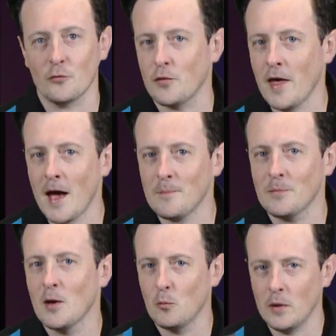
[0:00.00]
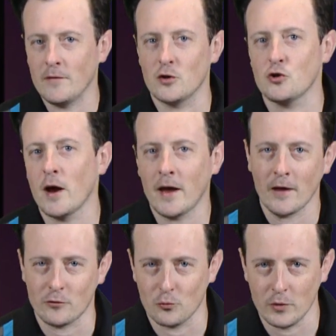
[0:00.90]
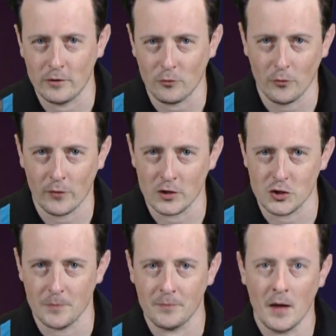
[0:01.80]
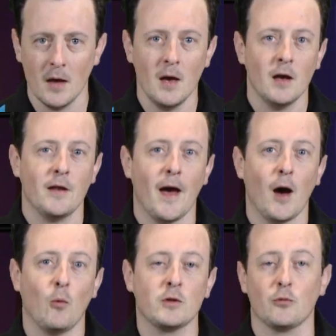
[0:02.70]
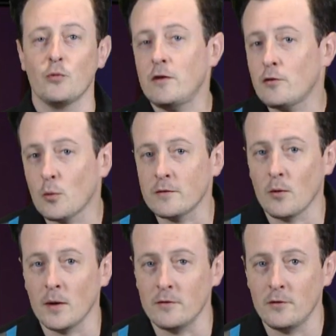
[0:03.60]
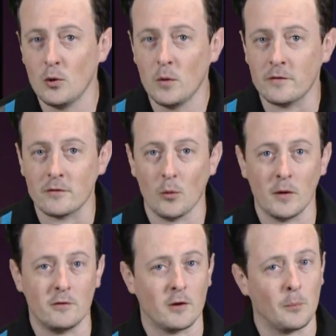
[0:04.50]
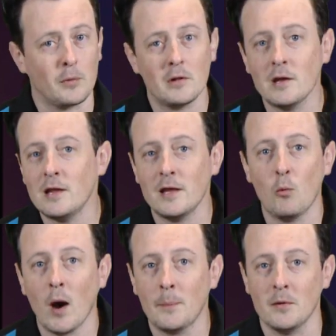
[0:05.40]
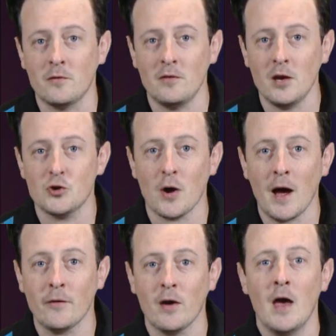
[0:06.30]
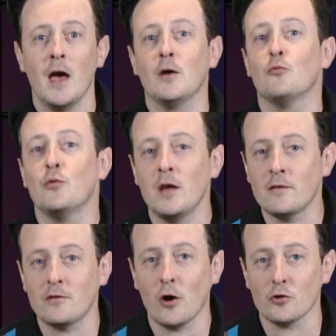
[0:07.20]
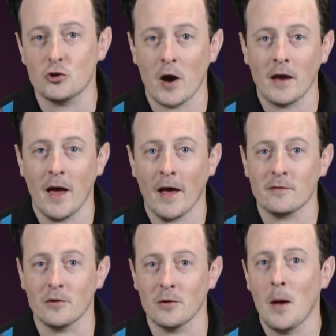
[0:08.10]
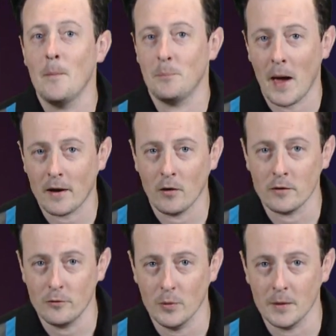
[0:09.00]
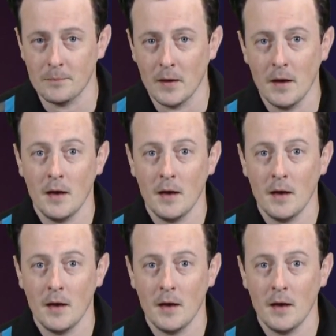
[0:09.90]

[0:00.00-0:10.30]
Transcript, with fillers: So for that, we have the TriCaster restore function. Now, what the restore is going to do is it's going to completely wipe your C drive and reinstall TriCaster back onto it.